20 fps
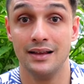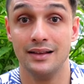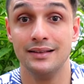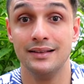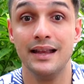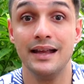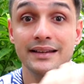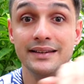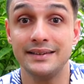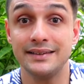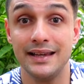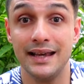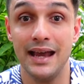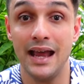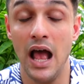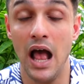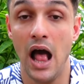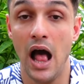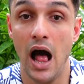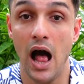Let's say
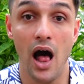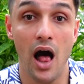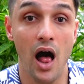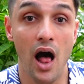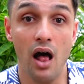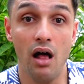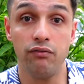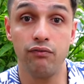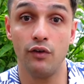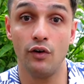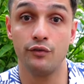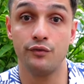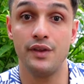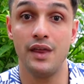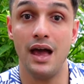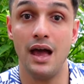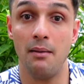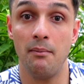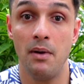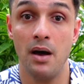half of
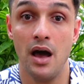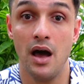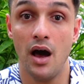them